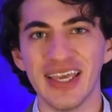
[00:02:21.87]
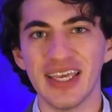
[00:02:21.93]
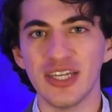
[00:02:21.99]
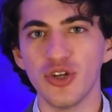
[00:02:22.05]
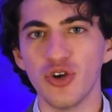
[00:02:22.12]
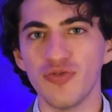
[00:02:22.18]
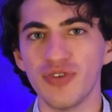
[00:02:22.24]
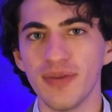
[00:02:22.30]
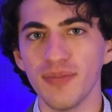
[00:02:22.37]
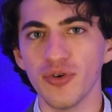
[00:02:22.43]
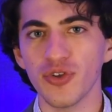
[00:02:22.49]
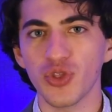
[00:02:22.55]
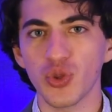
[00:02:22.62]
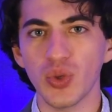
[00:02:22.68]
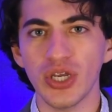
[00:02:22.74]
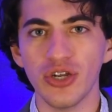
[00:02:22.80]
In
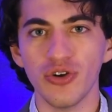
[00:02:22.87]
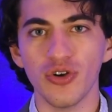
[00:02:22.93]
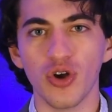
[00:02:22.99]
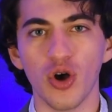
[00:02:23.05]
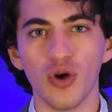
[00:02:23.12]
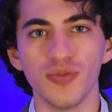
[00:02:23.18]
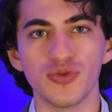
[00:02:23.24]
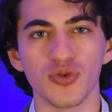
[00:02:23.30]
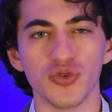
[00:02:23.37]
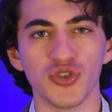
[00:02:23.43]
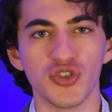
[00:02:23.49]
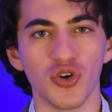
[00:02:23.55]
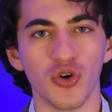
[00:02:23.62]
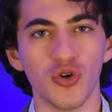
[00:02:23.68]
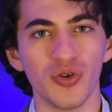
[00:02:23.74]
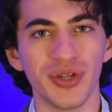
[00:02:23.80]
November, 300 homes were
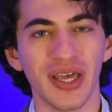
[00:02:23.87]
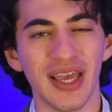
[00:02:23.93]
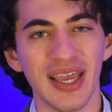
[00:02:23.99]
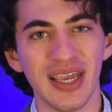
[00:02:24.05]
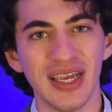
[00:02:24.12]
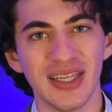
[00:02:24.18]
sold.